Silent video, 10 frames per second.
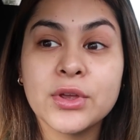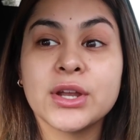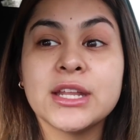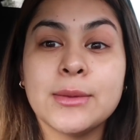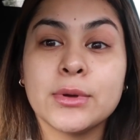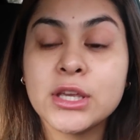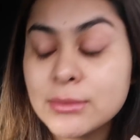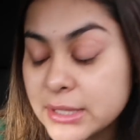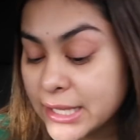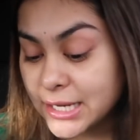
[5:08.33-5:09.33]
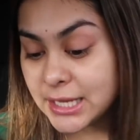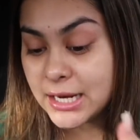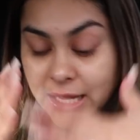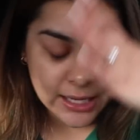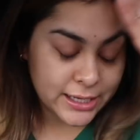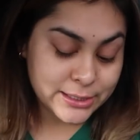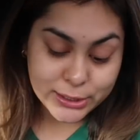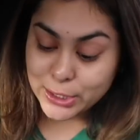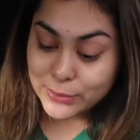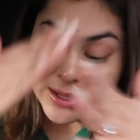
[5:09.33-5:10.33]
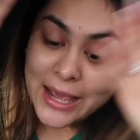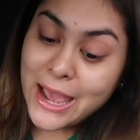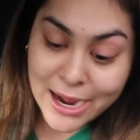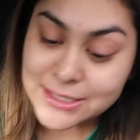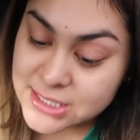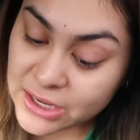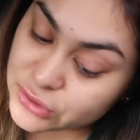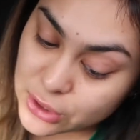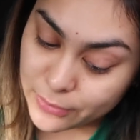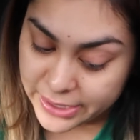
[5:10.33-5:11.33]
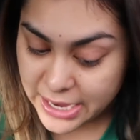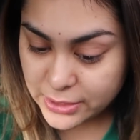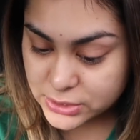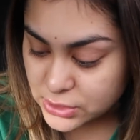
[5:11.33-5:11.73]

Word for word: they're gonna keep accumulating and you know, I just have to go right now.